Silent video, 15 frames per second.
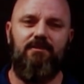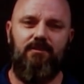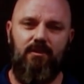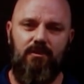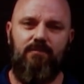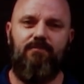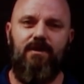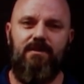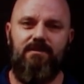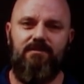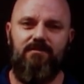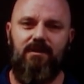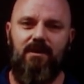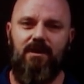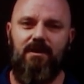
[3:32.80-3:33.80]
notify the
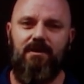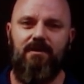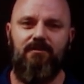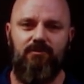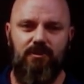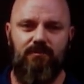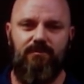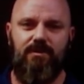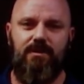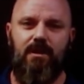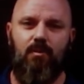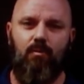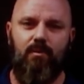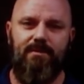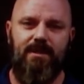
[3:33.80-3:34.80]
SOC, try to figure
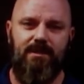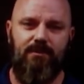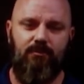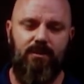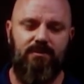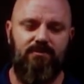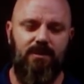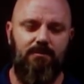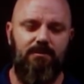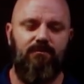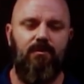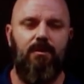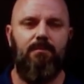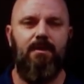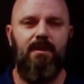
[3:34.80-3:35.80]
out where that threat is coming
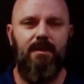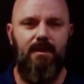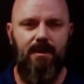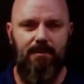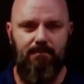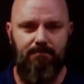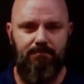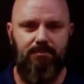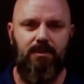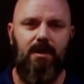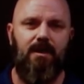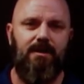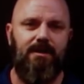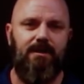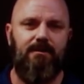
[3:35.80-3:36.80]
from and
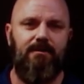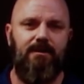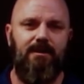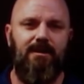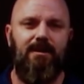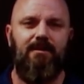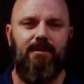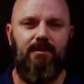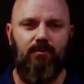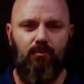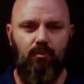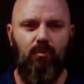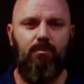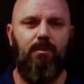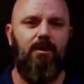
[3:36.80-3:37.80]
block it. Now the
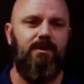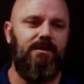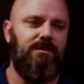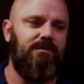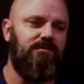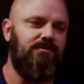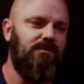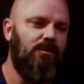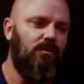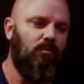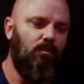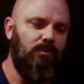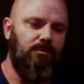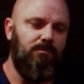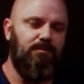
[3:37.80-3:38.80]
cool part is
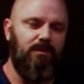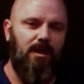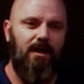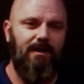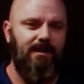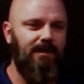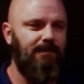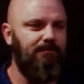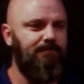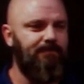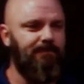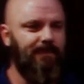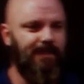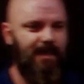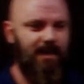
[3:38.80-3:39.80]
when you block it
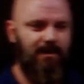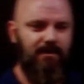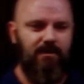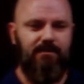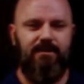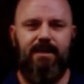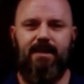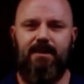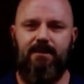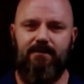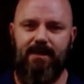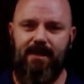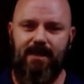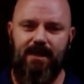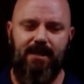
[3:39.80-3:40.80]
out here on the
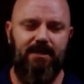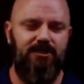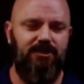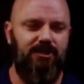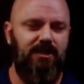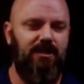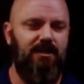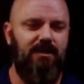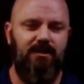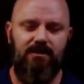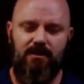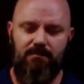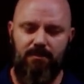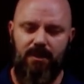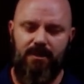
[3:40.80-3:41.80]
internet edge,
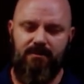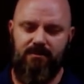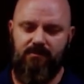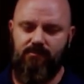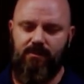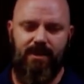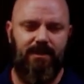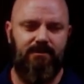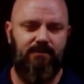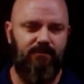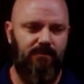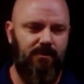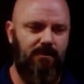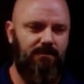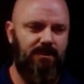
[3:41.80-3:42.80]
you're blocking this threat actor
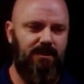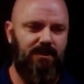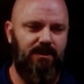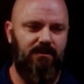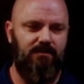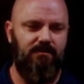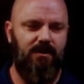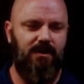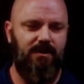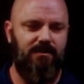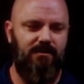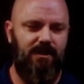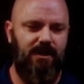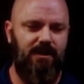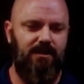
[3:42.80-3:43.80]
from coming in here and talking
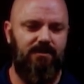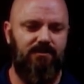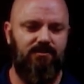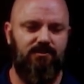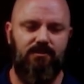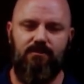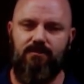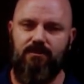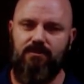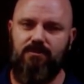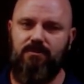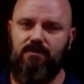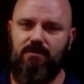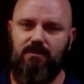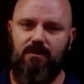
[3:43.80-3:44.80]
to any of these
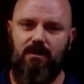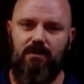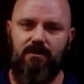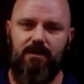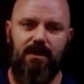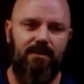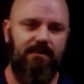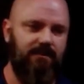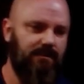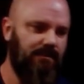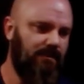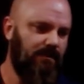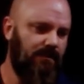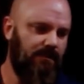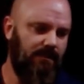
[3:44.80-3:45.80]
servers altogether.
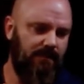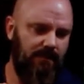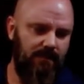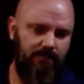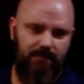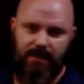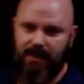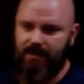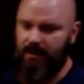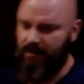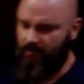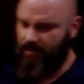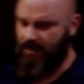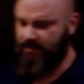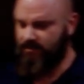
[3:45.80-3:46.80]
But I
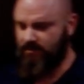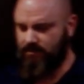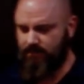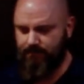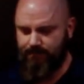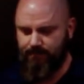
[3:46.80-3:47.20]
digress.